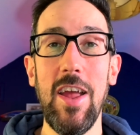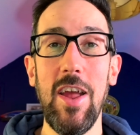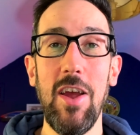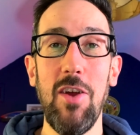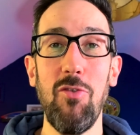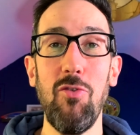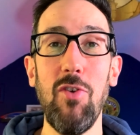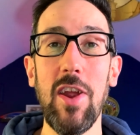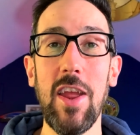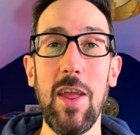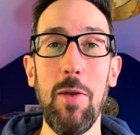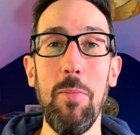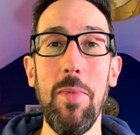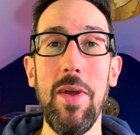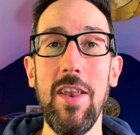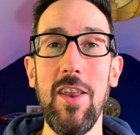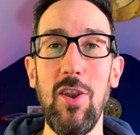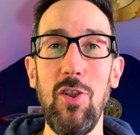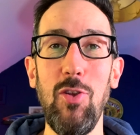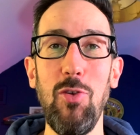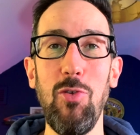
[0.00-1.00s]

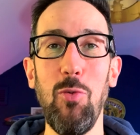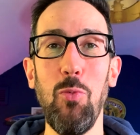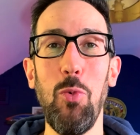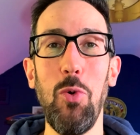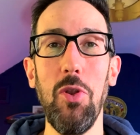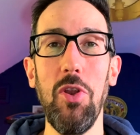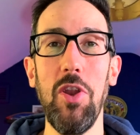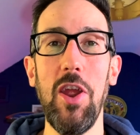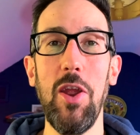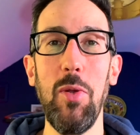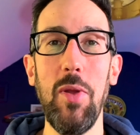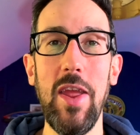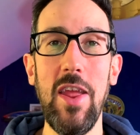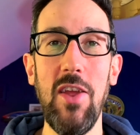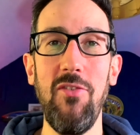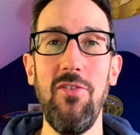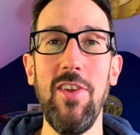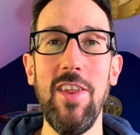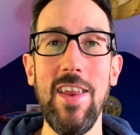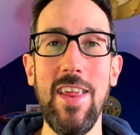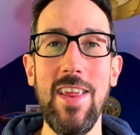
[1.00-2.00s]
recommended using OneNote
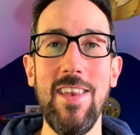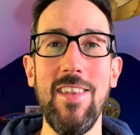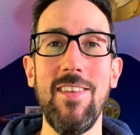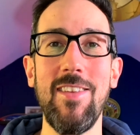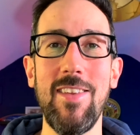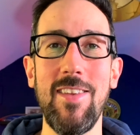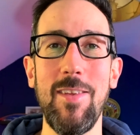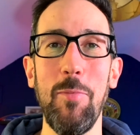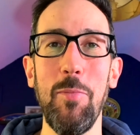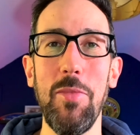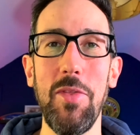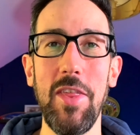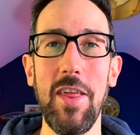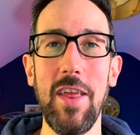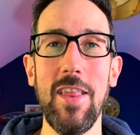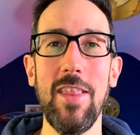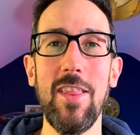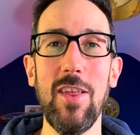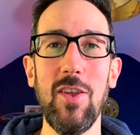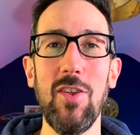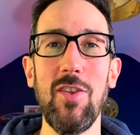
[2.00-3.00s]
if you need to something
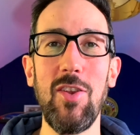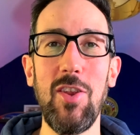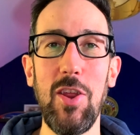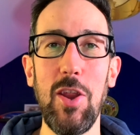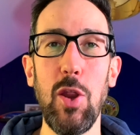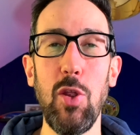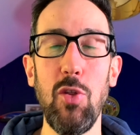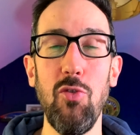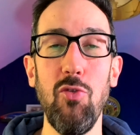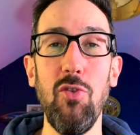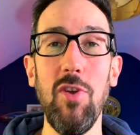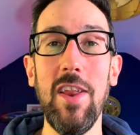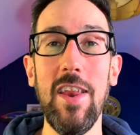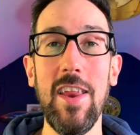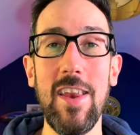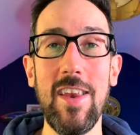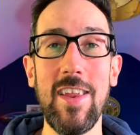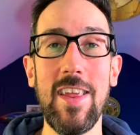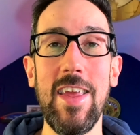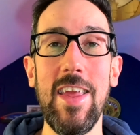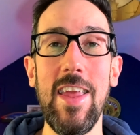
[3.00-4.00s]
that's you know you really need
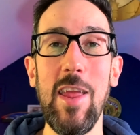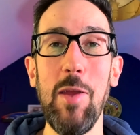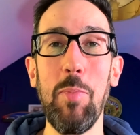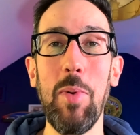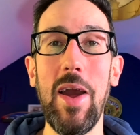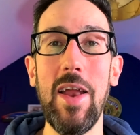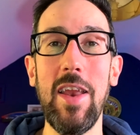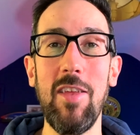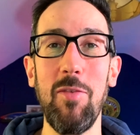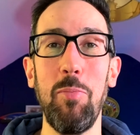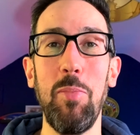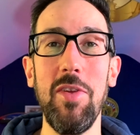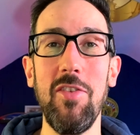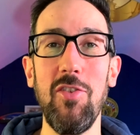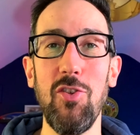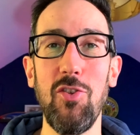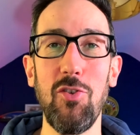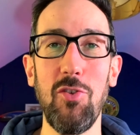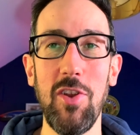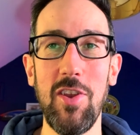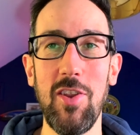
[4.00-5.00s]
to keep and it's business
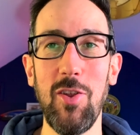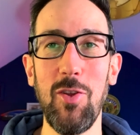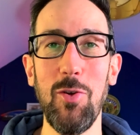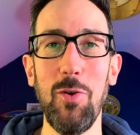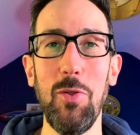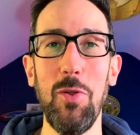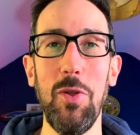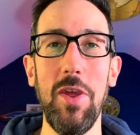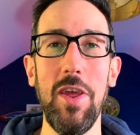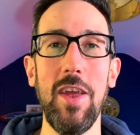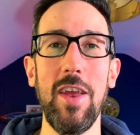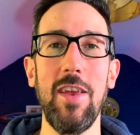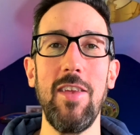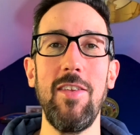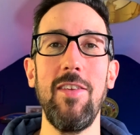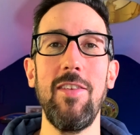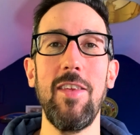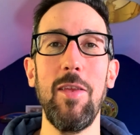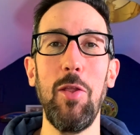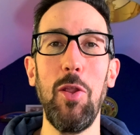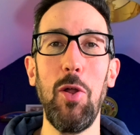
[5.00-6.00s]
critical because
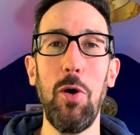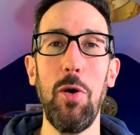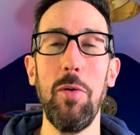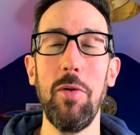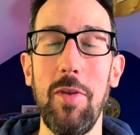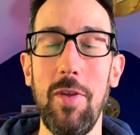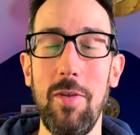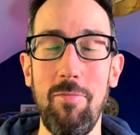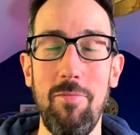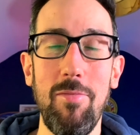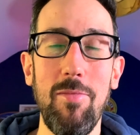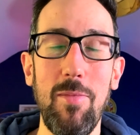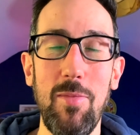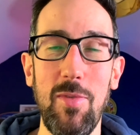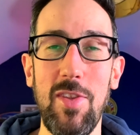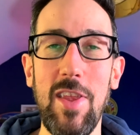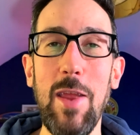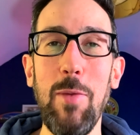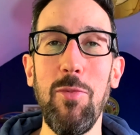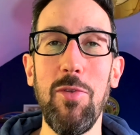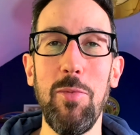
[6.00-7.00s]
it's a lot
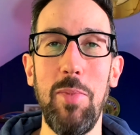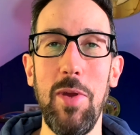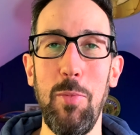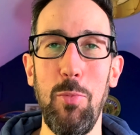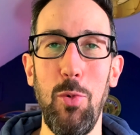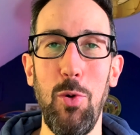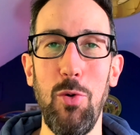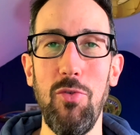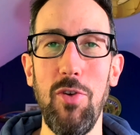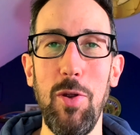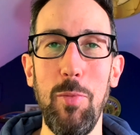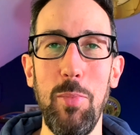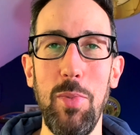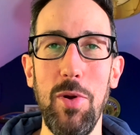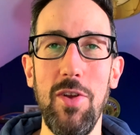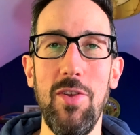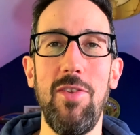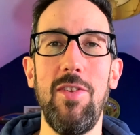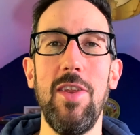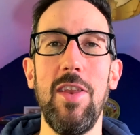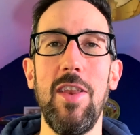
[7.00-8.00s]
seems a bit more
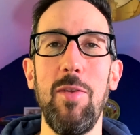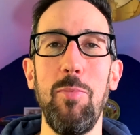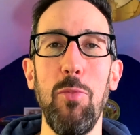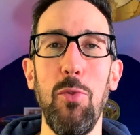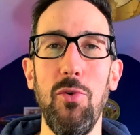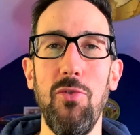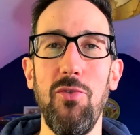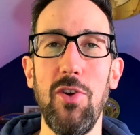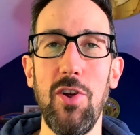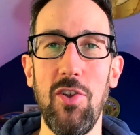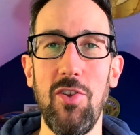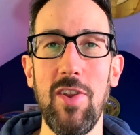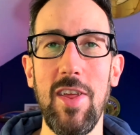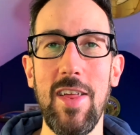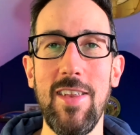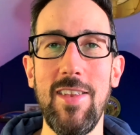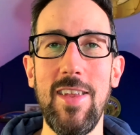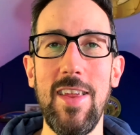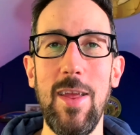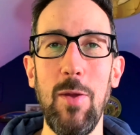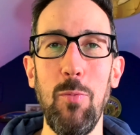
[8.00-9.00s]
robust and more
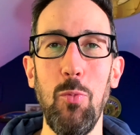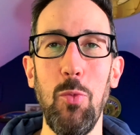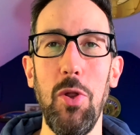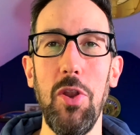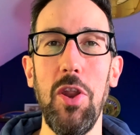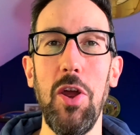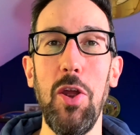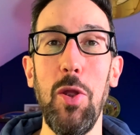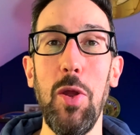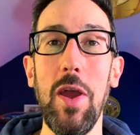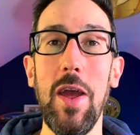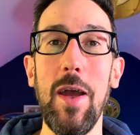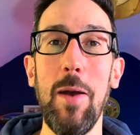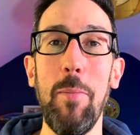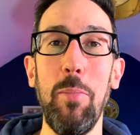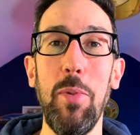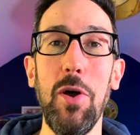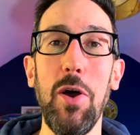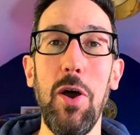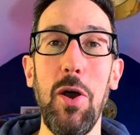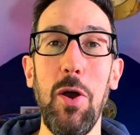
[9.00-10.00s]
functionality in OneNote,
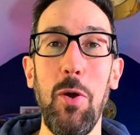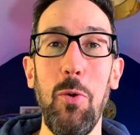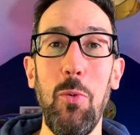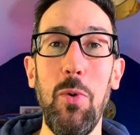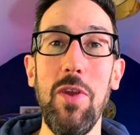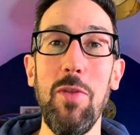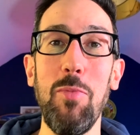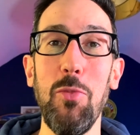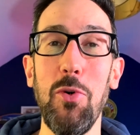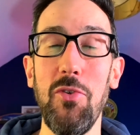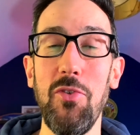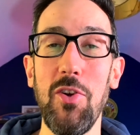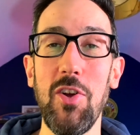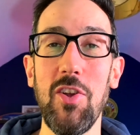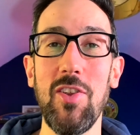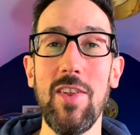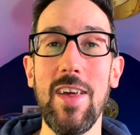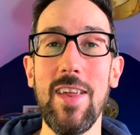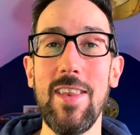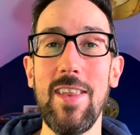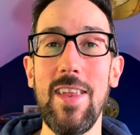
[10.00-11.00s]
but with more
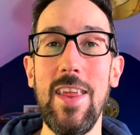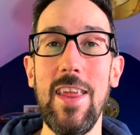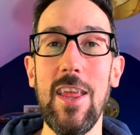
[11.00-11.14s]
functionality